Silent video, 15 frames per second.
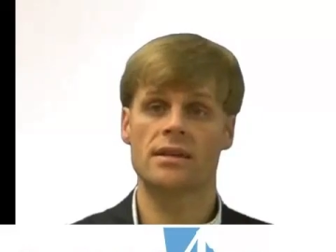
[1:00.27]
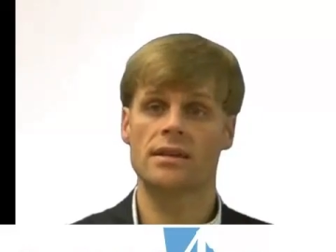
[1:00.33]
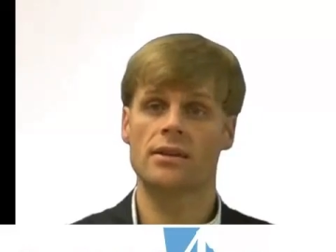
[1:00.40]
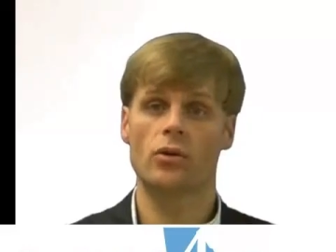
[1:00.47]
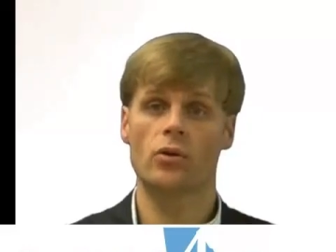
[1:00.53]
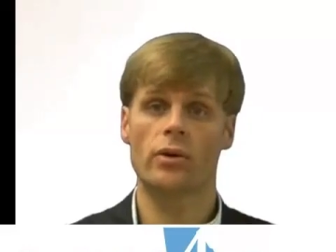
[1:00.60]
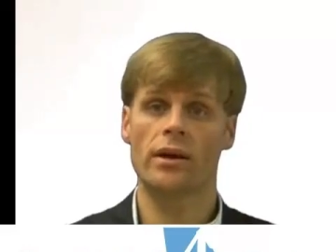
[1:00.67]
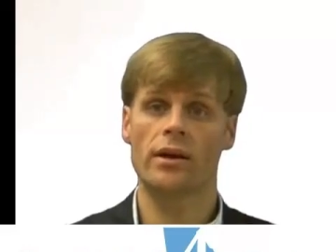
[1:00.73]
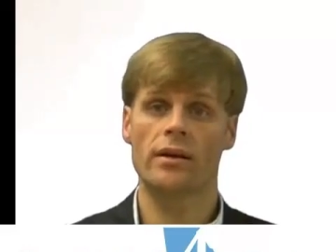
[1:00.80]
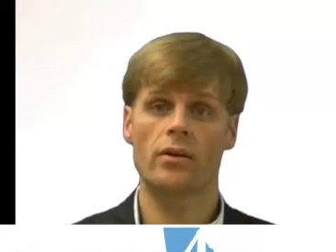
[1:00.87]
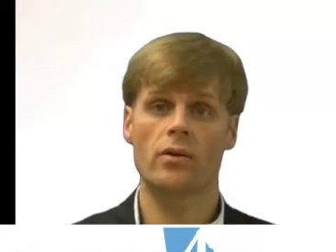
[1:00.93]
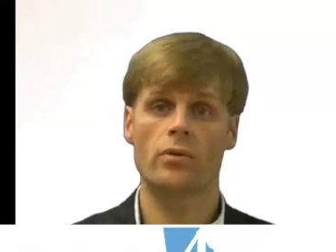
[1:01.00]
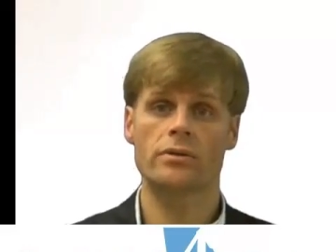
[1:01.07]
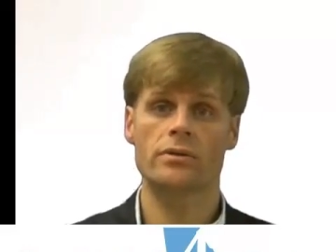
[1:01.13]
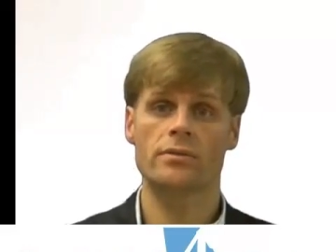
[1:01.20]
in the ordinary
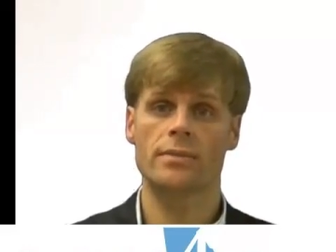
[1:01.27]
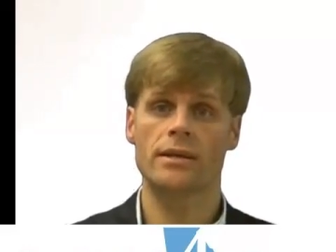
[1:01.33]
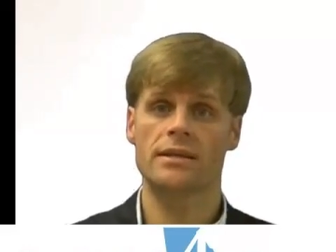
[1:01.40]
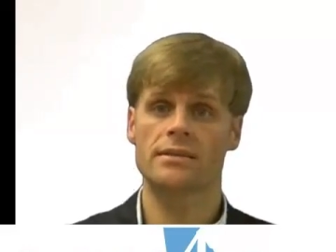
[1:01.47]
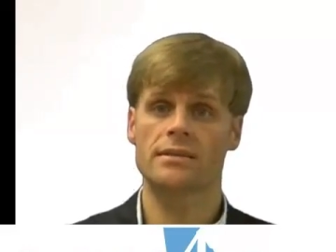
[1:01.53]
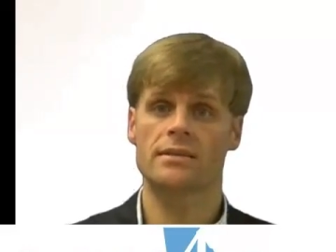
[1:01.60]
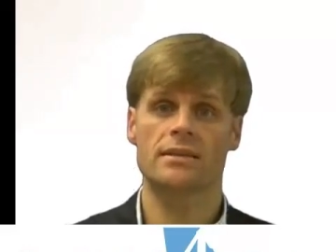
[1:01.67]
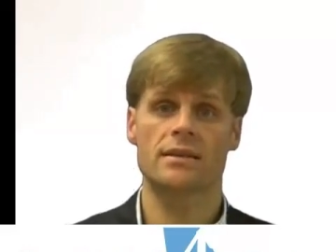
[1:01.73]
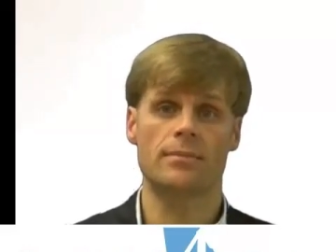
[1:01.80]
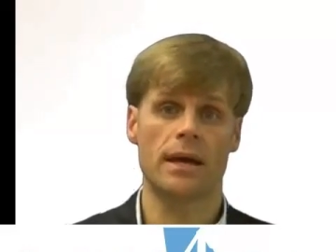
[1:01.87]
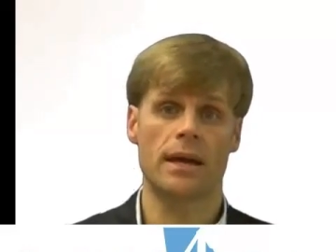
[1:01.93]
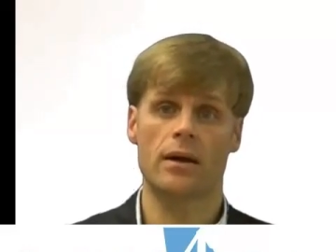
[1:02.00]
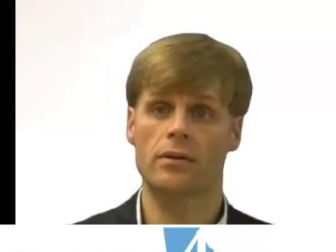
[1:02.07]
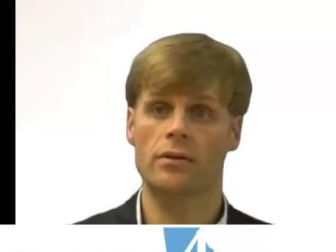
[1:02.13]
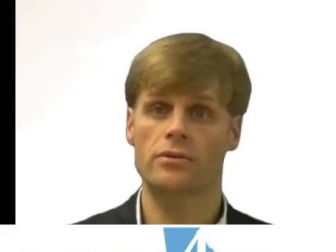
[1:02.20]
course of business and met
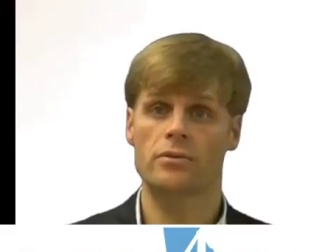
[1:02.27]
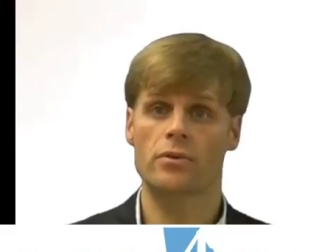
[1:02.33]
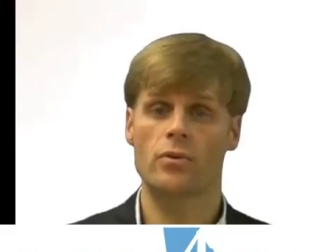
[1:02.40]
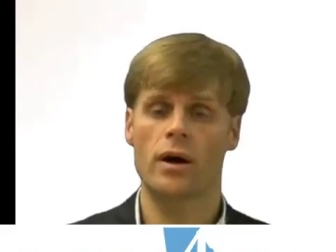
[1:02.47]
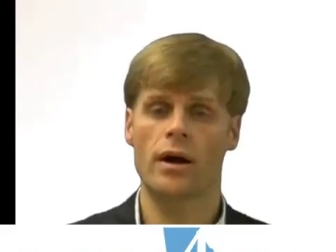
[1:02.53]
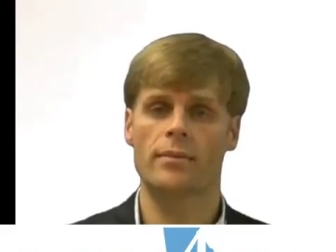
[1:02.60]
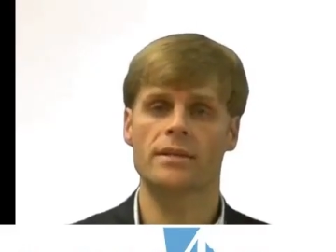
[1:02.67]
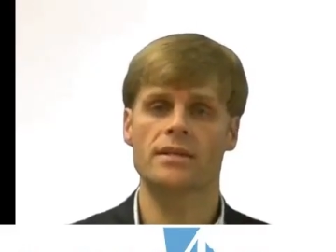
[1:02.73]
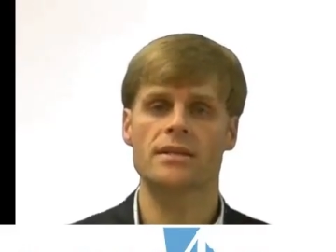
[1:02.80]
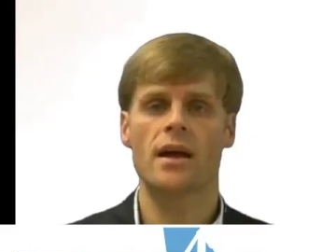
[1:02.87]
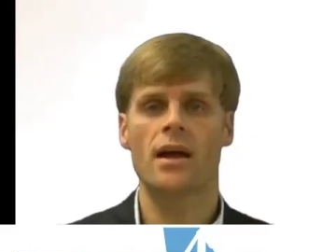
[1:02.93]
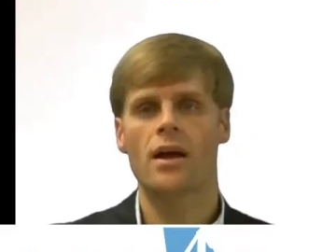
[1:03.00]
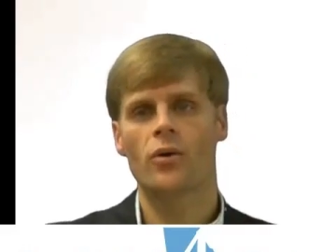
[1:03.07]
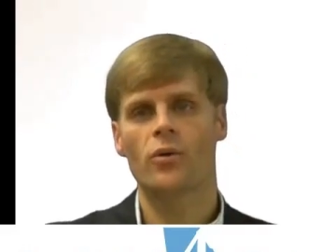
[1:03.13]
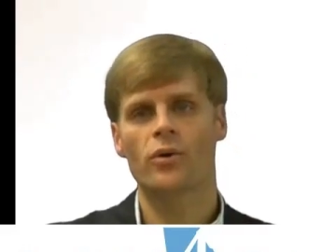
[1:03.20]
all those requirements.
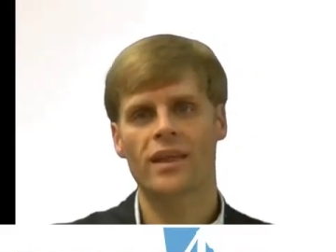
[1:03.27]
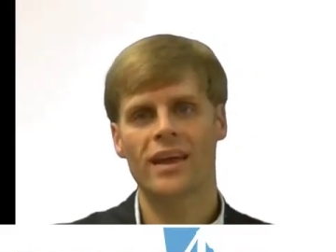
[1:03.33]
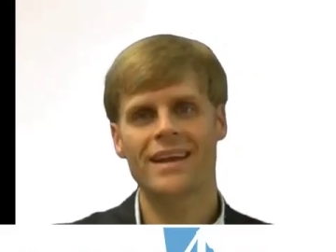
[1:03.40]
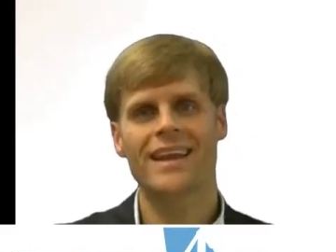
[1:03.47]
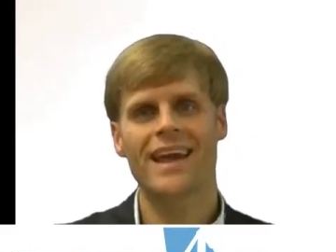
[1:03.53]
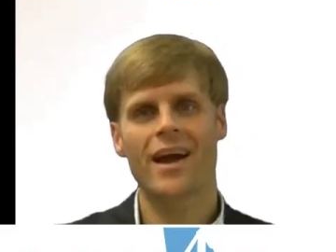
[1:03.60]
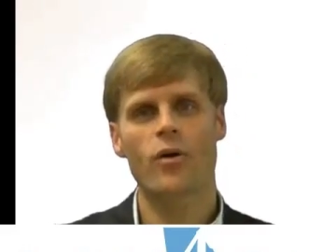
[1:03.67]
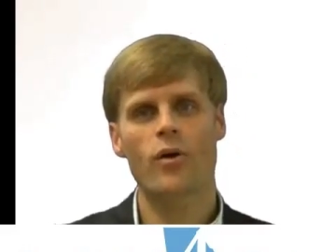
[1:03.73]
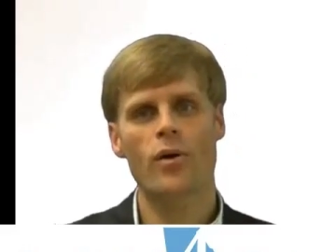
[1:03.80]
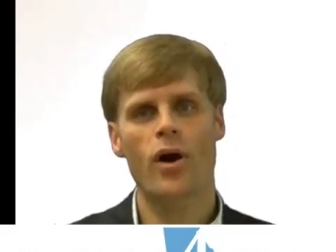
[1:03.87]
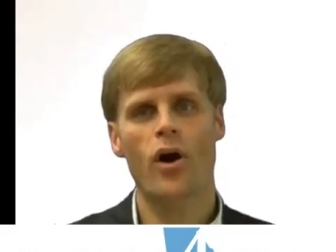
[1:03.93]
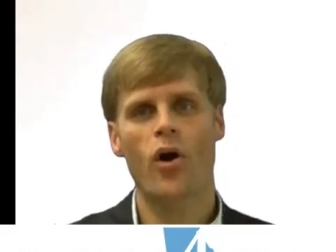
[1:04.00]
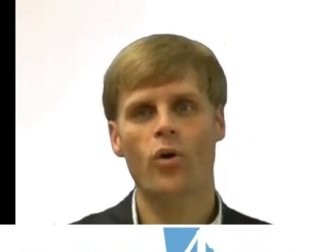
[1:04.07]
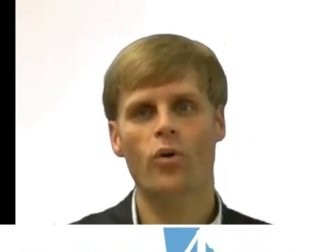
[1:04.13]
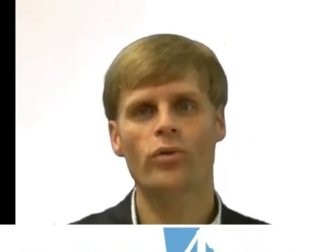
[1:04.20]
Well, they now
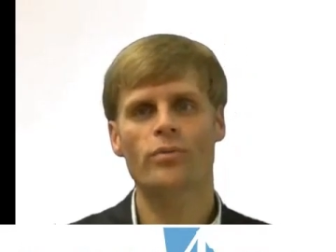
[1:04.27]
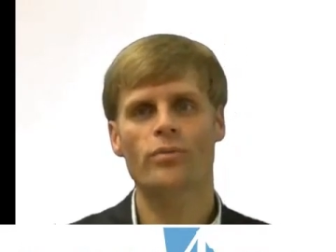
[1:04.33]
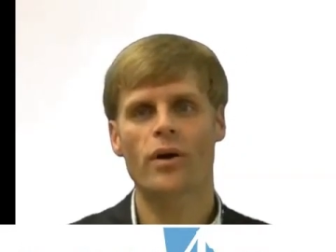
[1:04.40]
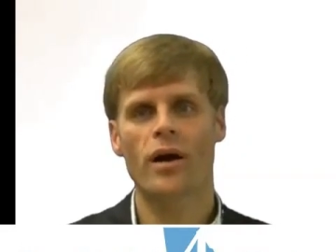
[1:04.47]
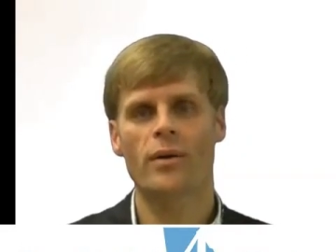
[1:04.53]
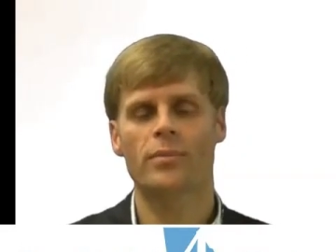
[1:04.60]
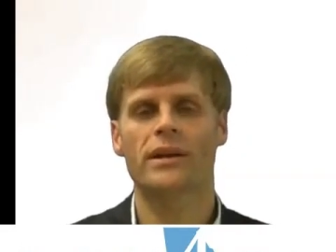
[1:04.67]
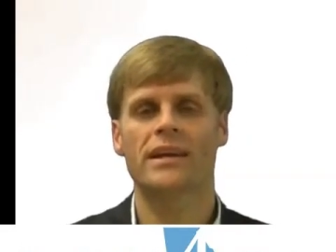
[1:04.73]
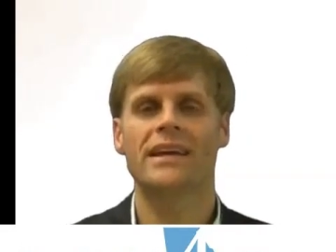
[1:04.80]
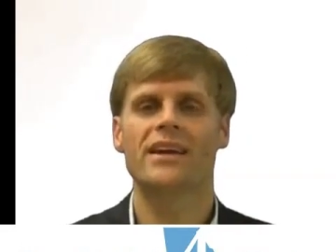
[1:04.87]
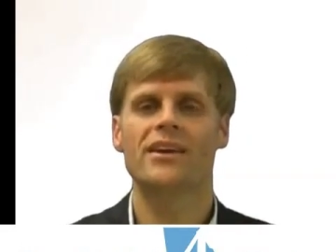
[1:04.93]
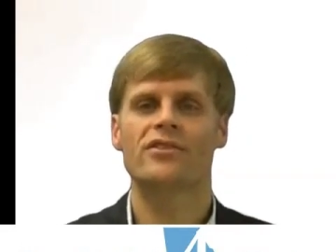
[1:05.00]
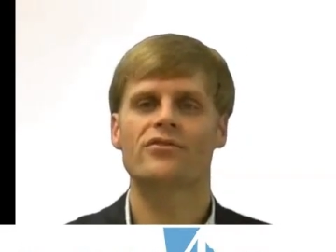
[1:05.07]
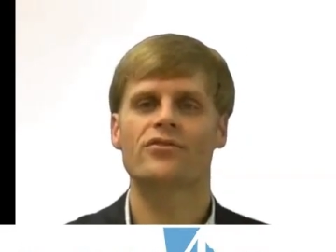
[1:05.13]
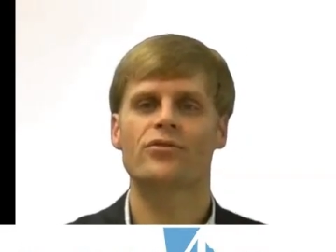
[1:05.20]
hold the property
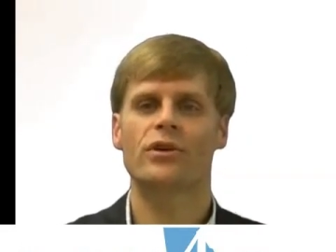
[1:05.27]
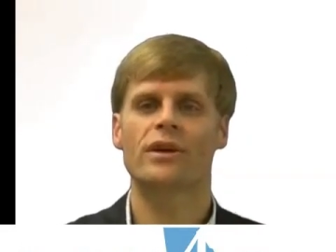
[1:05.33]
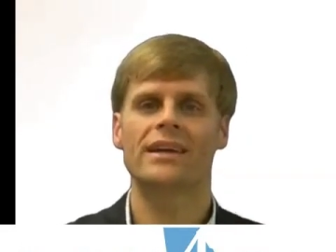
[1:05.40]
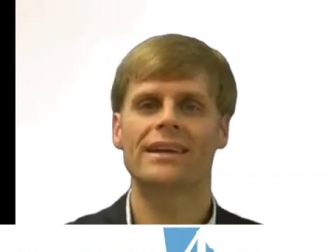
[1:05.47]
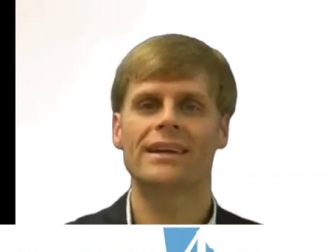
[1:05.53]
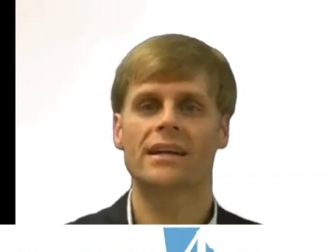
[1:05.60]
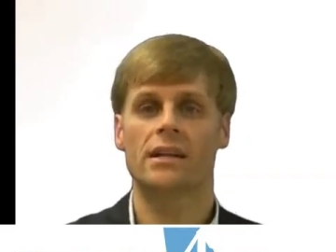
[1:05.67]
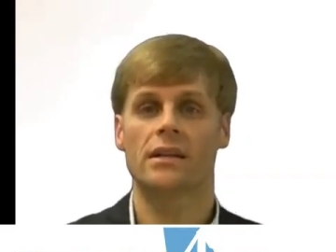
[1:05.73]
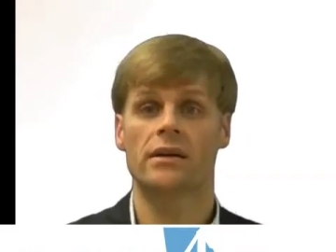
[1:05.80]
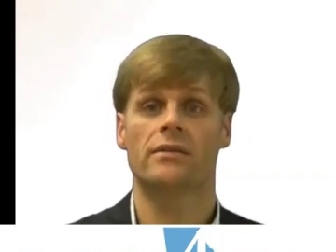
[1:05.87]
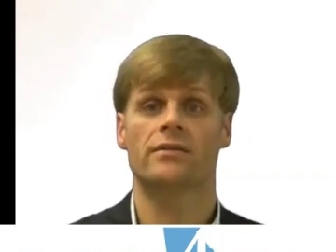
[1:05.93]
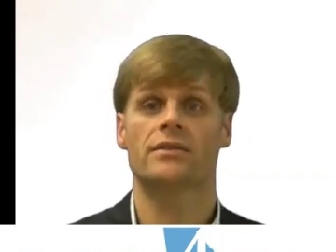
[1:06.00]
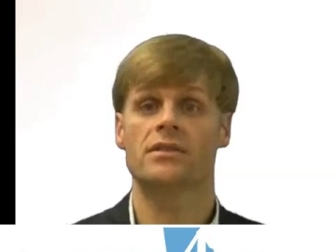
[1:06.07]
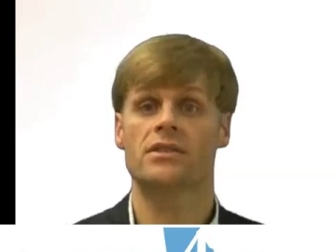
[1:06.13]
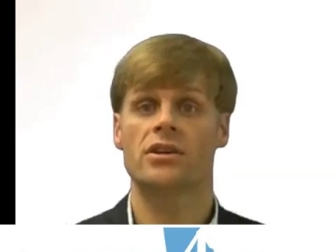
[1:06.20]
free and clear
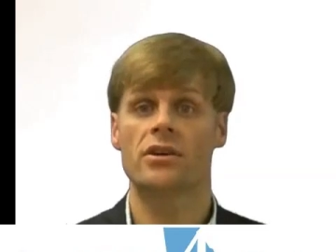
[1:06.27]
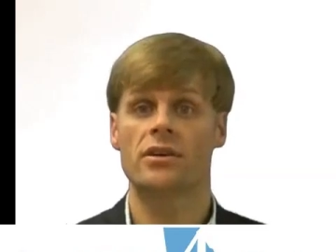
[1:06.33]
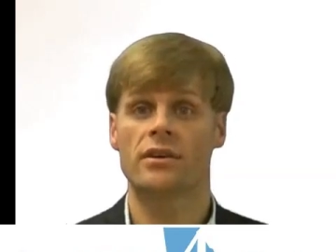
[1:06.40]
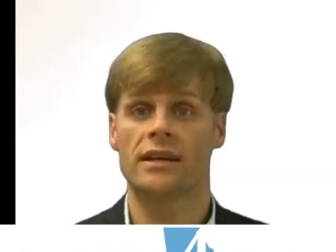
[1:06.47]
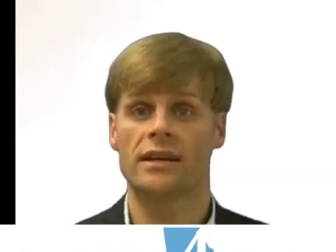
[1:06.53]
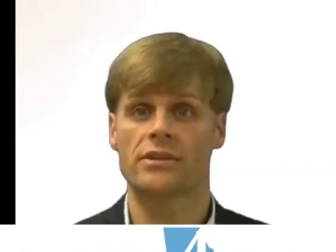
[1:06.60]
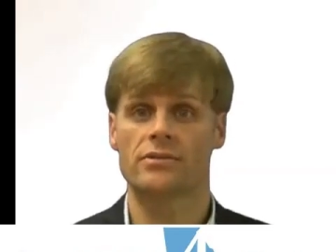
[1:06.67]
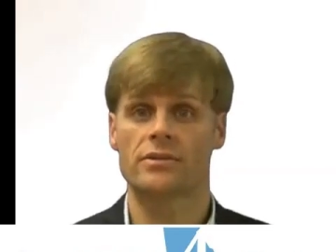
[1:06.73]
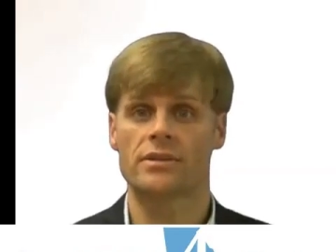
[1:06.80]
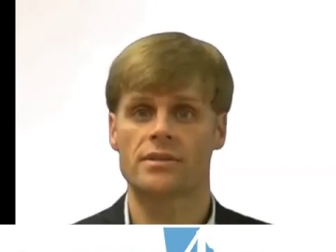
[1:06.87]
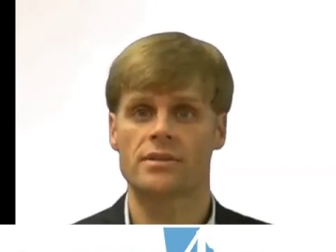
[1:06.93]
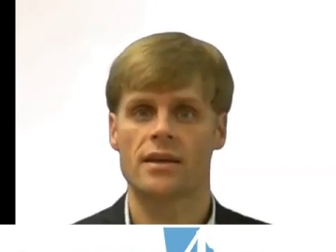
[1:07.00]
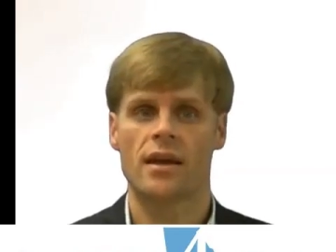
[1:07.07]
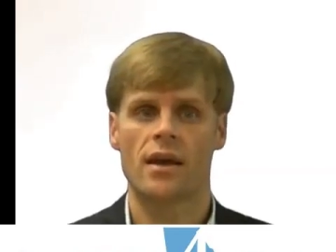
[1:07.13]
of a security interest.